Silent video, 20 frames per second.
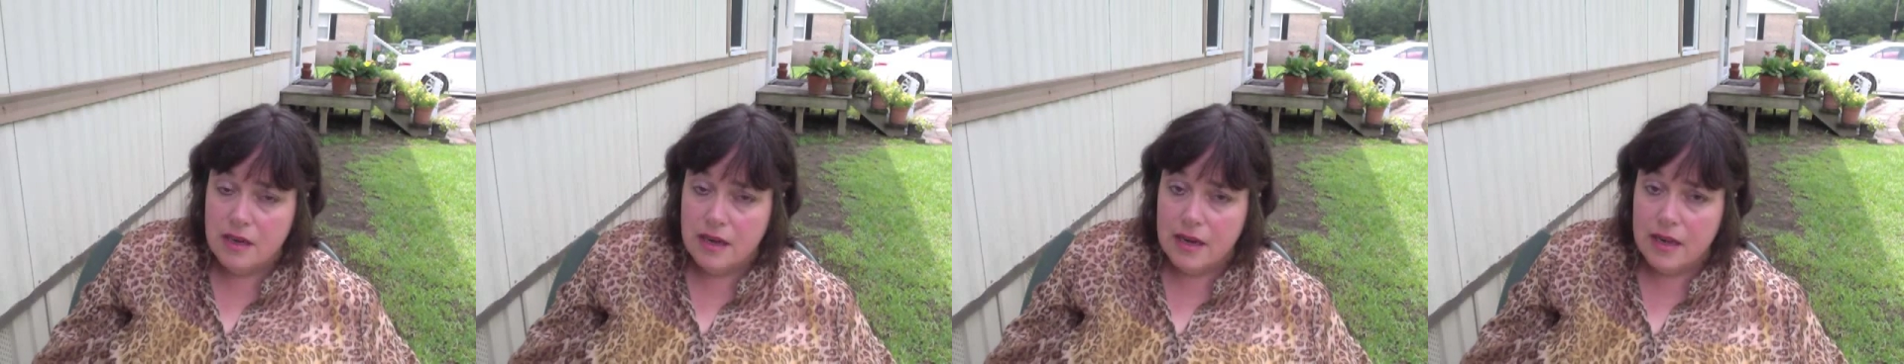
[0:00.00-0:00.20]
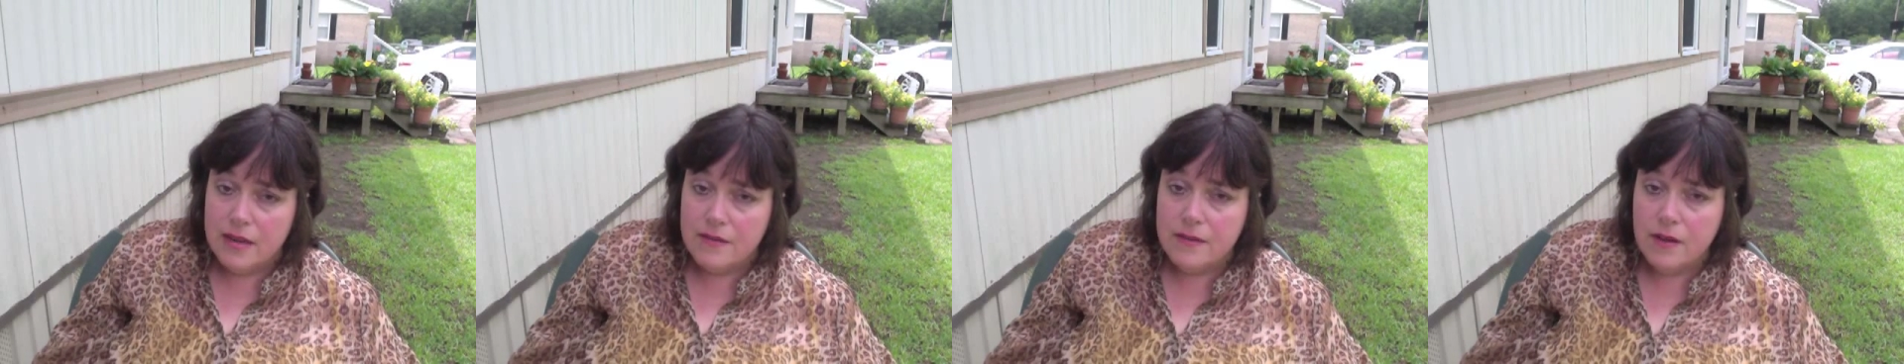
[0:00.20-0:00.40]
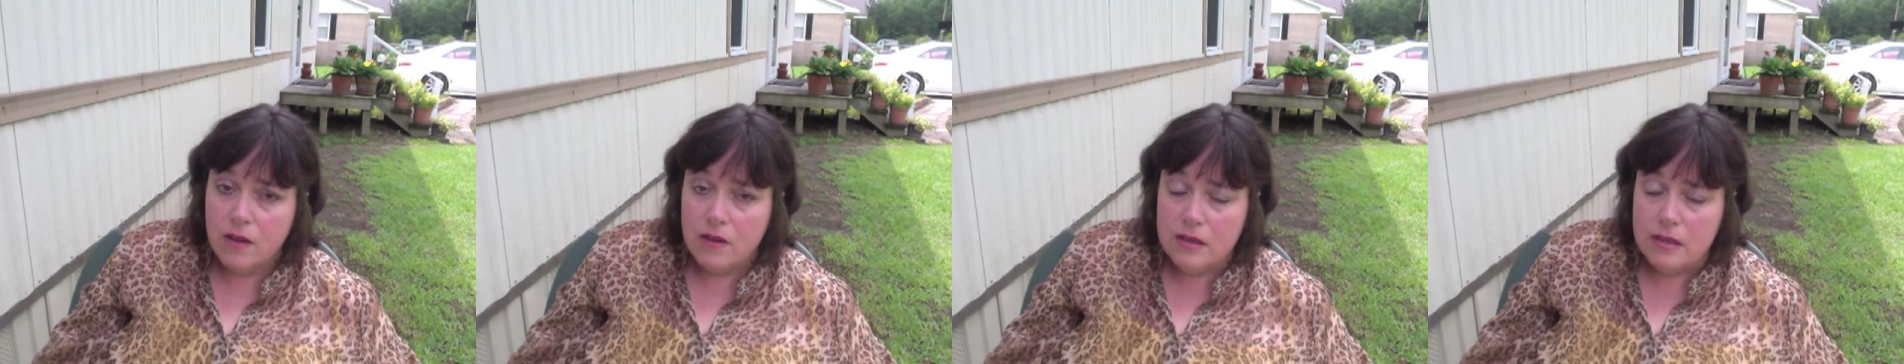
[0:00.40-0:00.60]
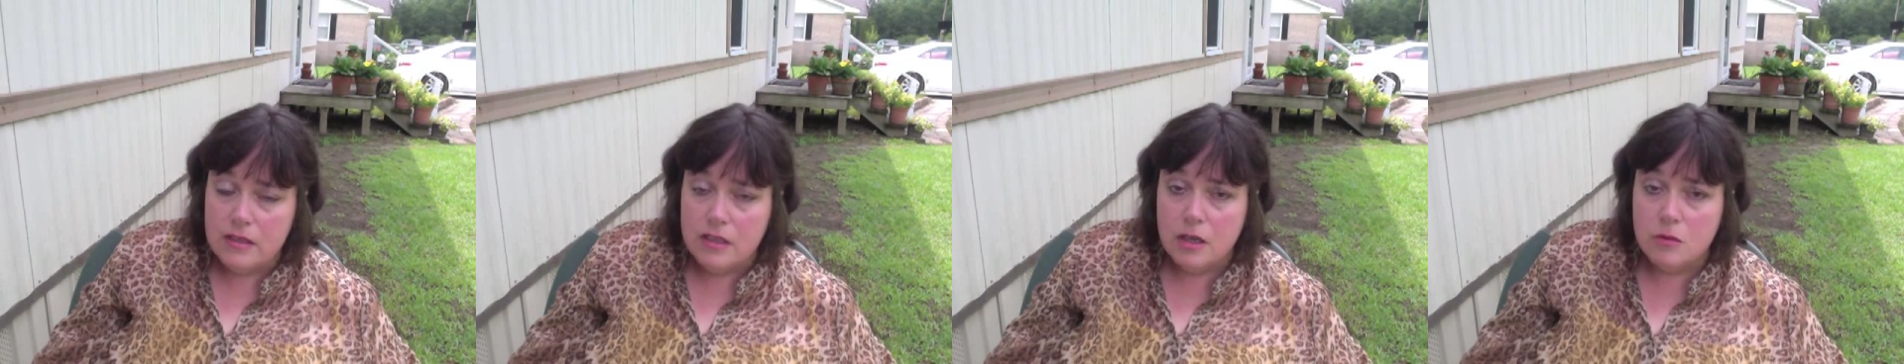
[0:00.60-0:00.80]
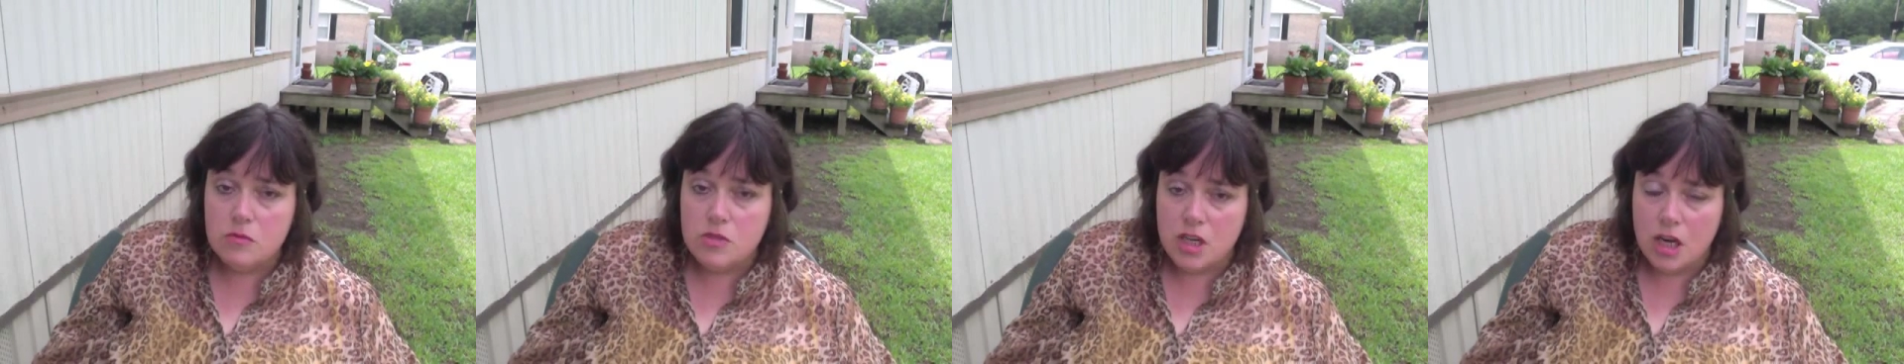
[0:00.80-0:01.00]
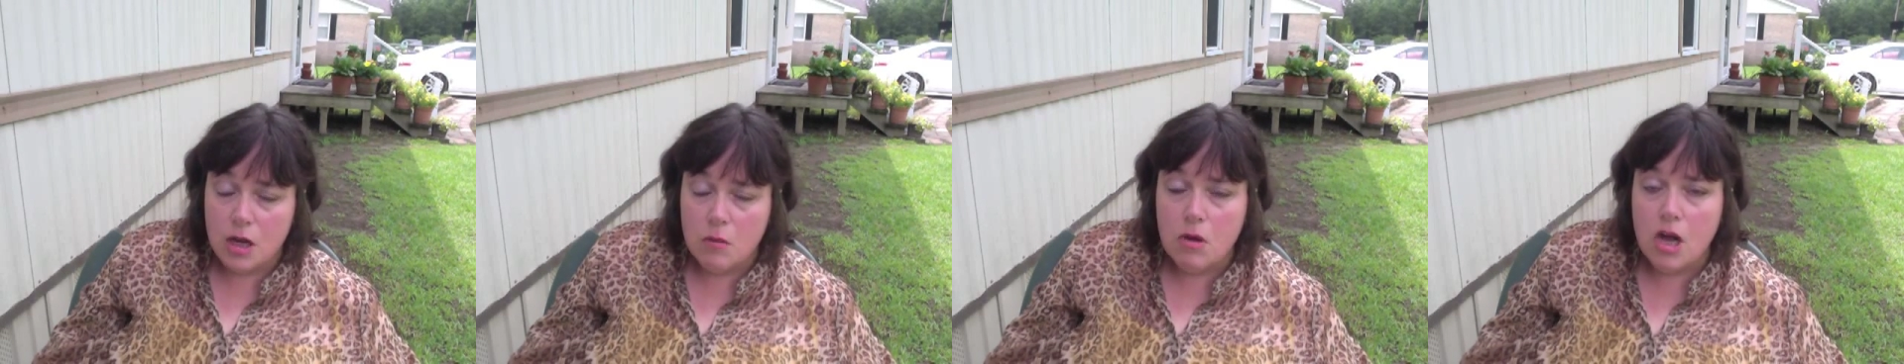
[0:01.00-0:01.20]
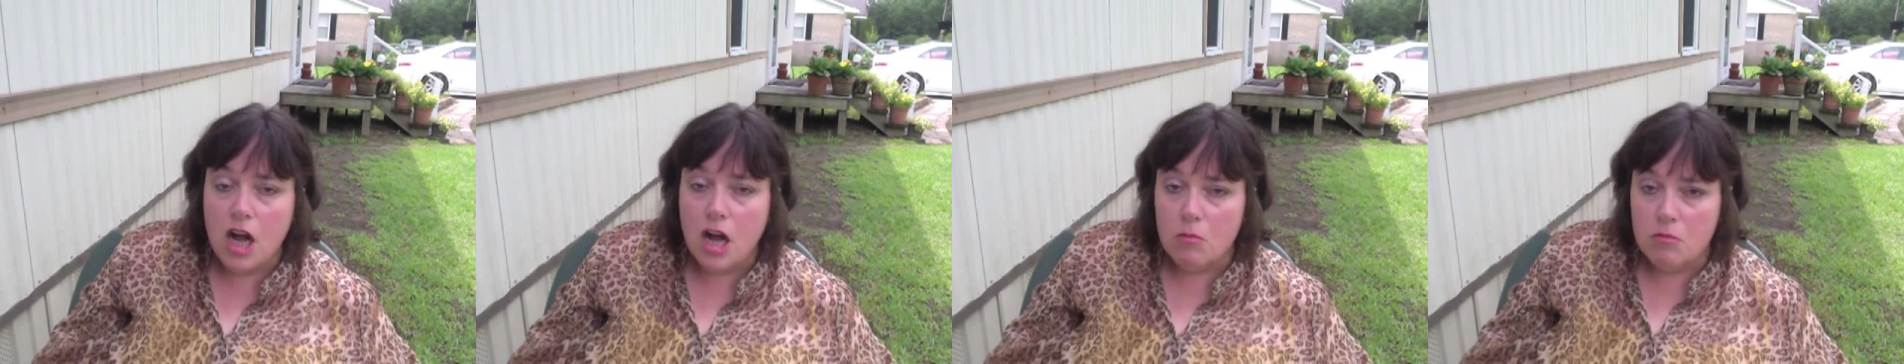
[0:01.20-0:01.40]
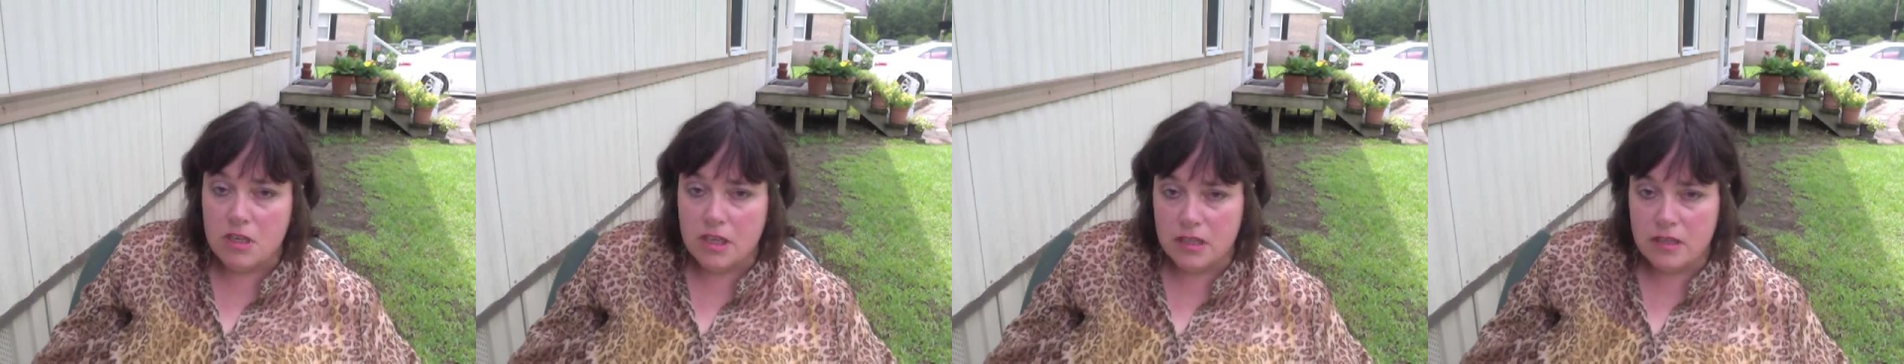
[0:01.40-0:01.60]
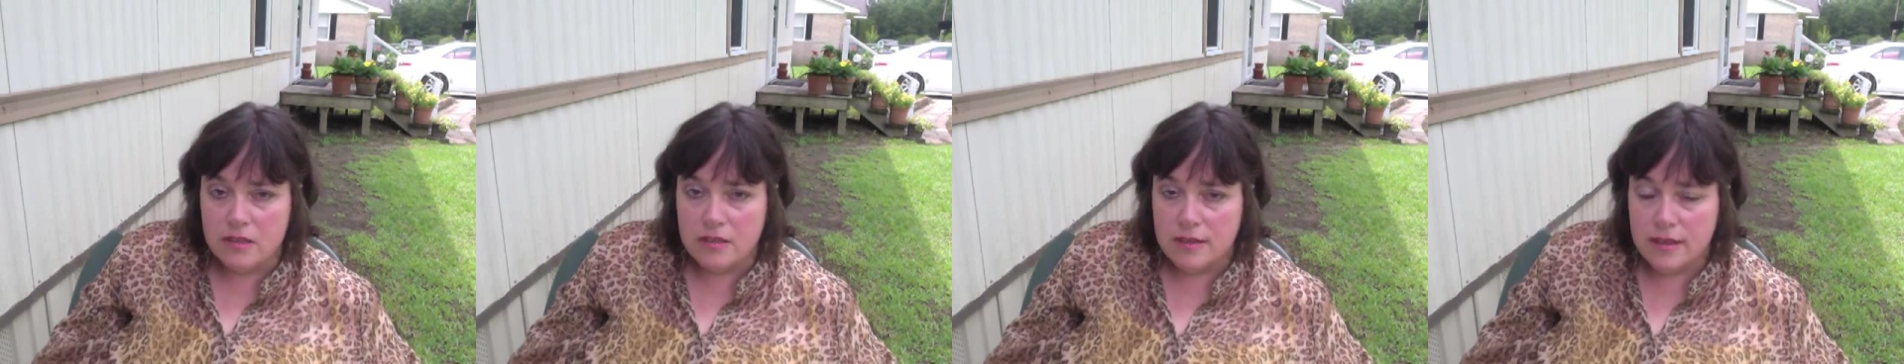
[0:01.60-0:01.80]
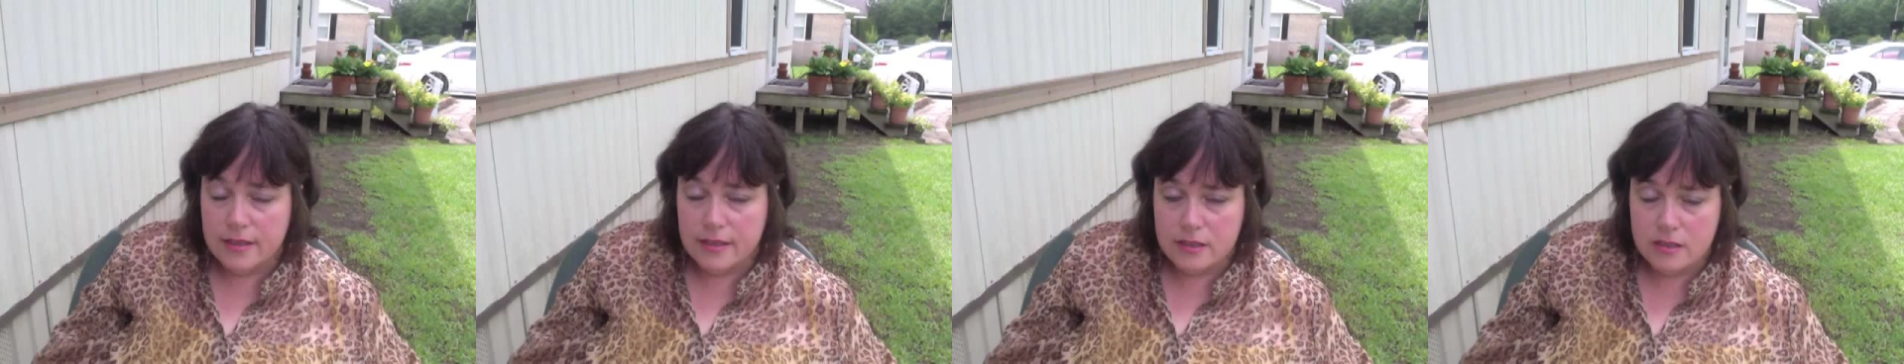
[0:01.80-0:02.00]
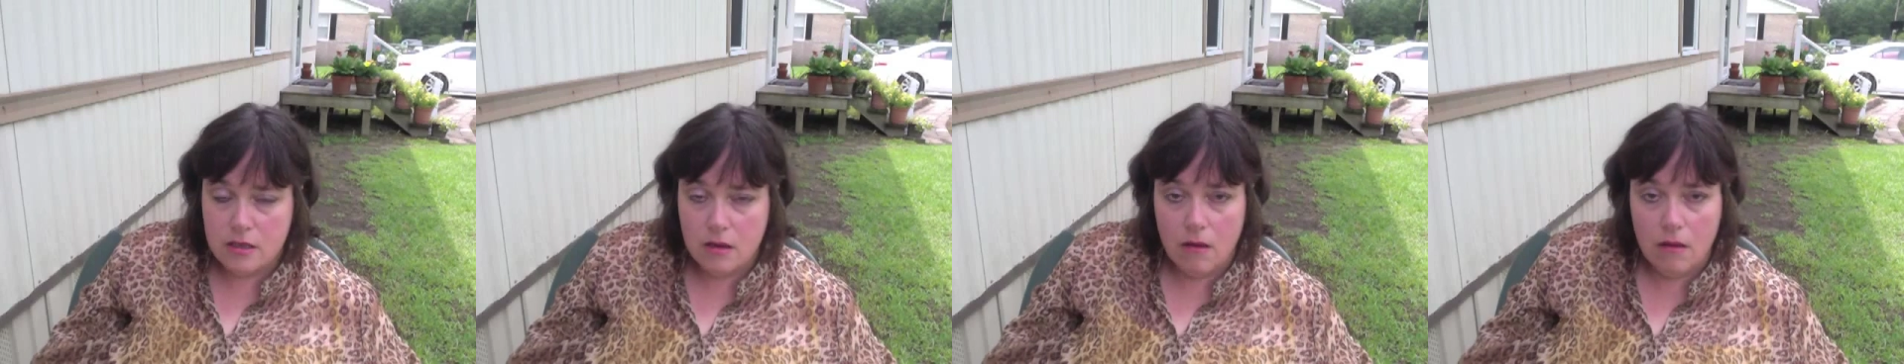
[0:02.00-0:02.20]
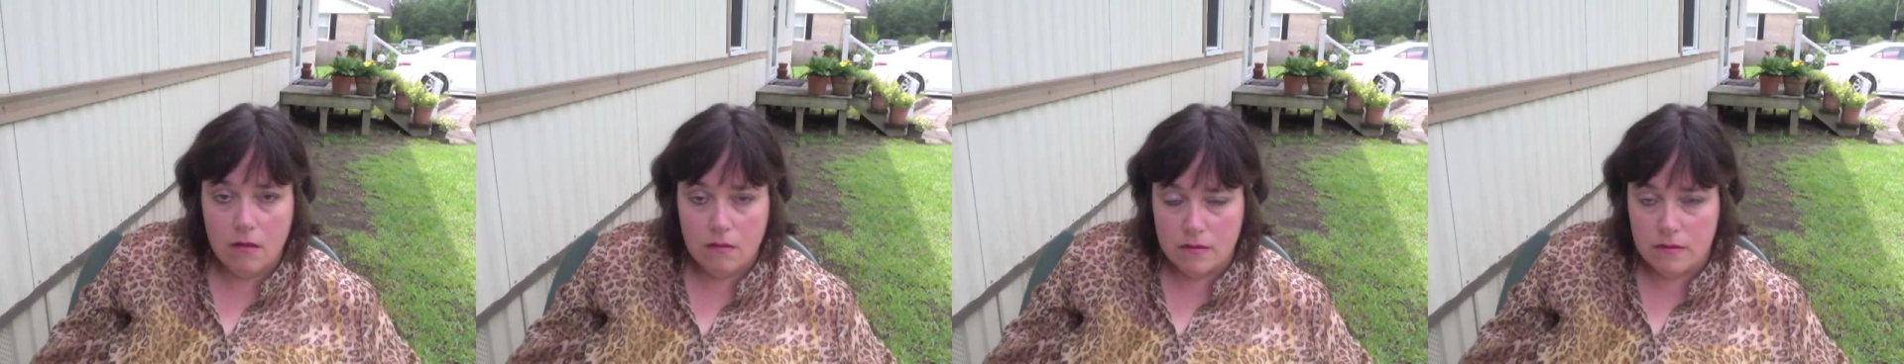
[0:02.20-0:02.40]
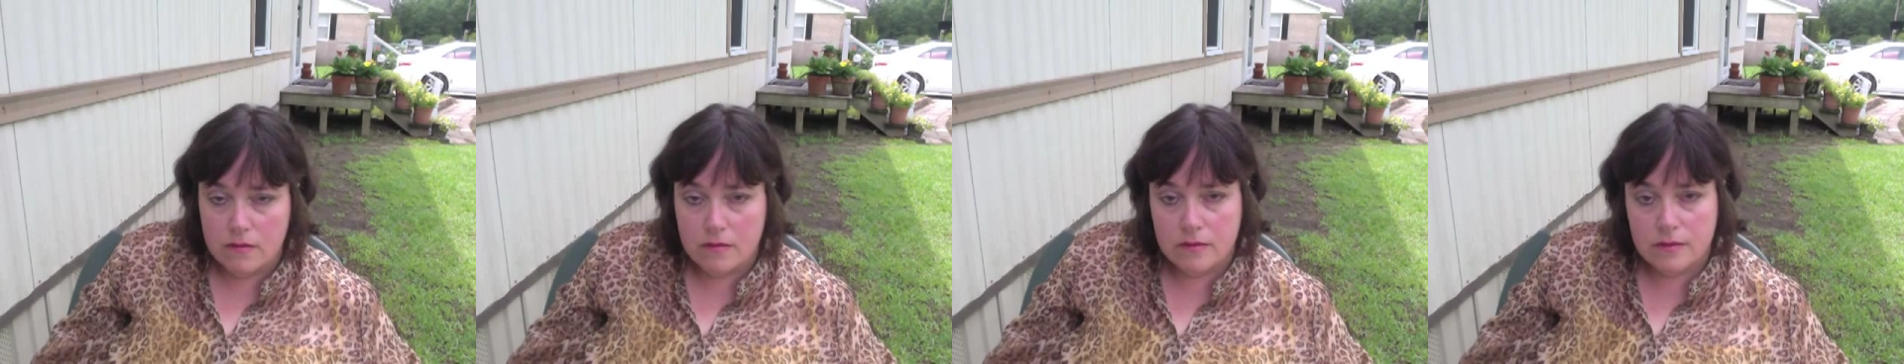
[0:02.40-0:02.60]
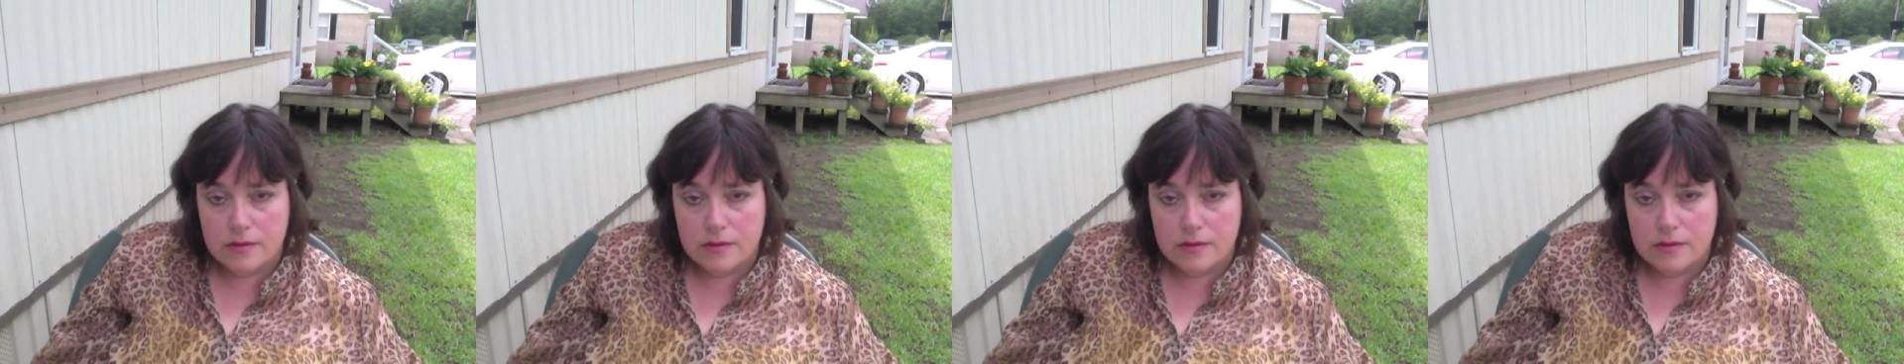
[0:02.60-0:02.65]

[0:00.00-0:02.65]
and they'll end up job hopping until